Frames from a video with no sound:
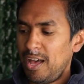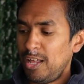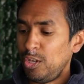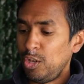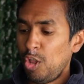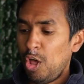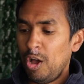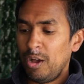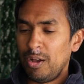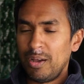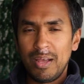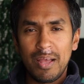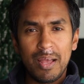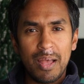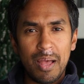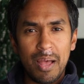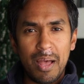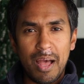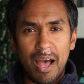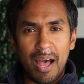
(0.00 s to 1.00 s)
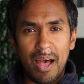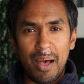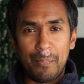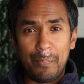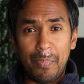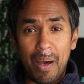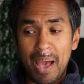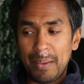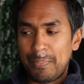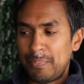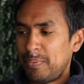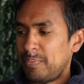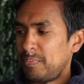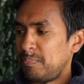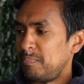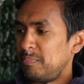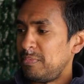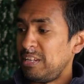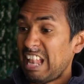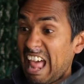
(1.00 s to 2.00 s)
long pipe
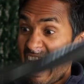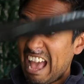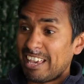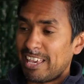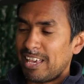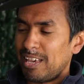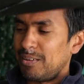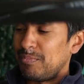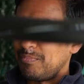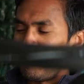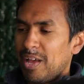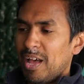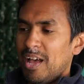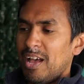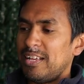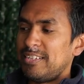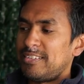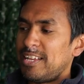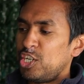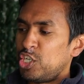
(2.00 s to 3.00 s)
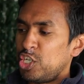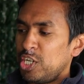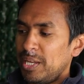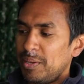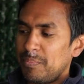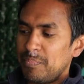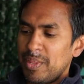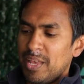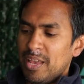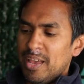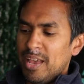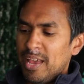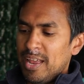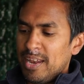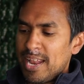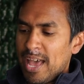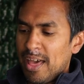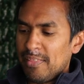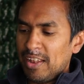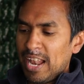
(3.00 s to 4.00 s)
lagging, essentially.
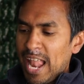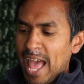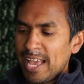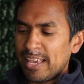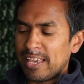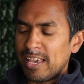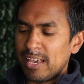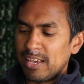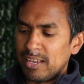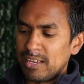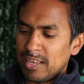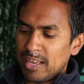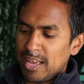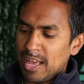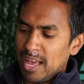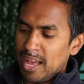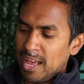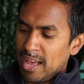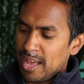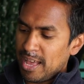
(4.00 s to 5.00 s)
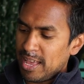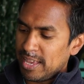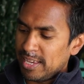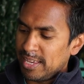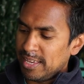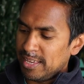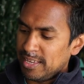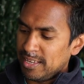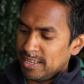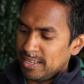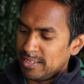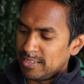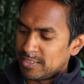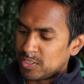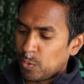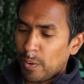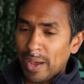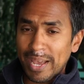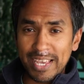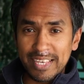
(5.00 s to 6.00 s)
Now the lagging is
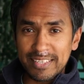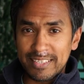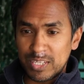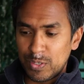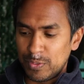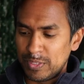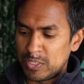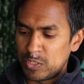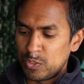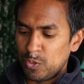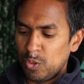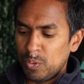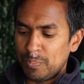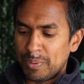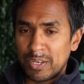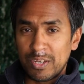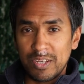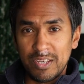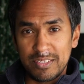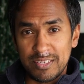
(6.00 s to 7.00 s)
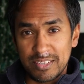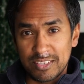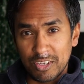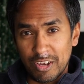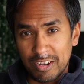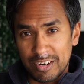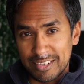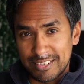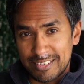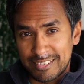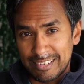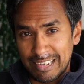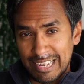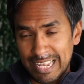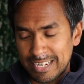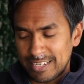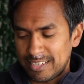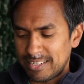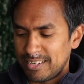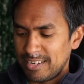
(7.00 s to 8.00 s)
quite easy to install because it's got a
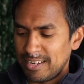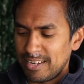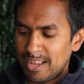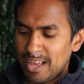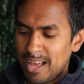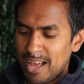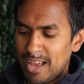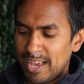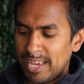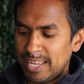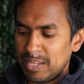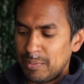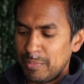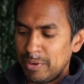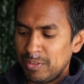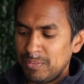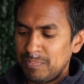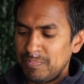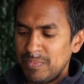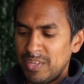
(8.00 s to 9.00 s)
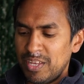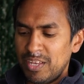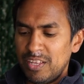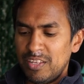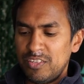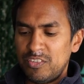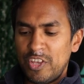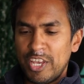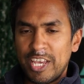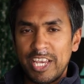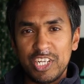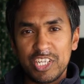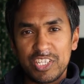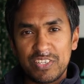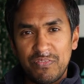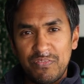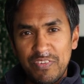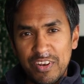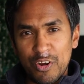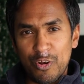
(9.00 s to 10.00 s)
slit in the middle, so you can
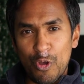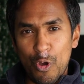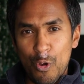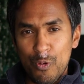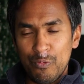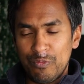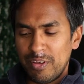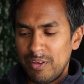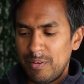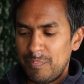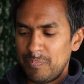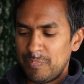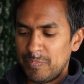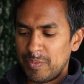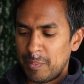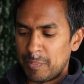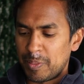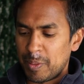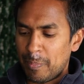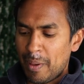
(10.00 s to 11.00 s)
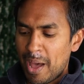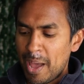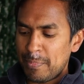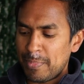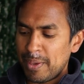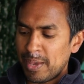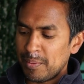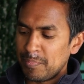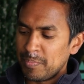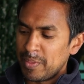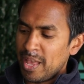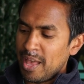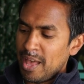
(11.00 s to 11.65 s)
just fit it over the piping.